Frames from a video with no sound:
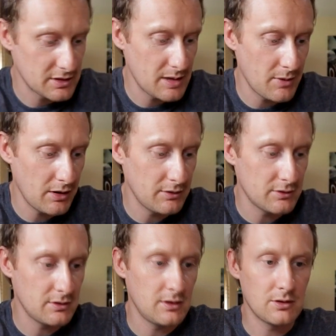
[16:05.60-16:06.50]
they mount
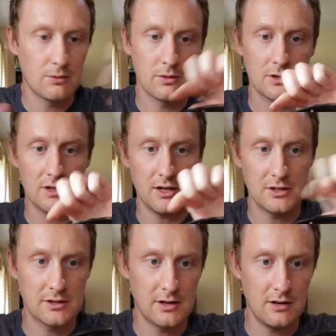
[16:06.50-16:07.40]
to where the
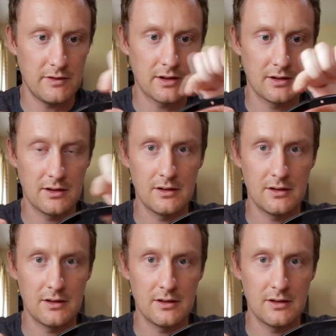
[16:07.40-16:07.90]
chassis is curving.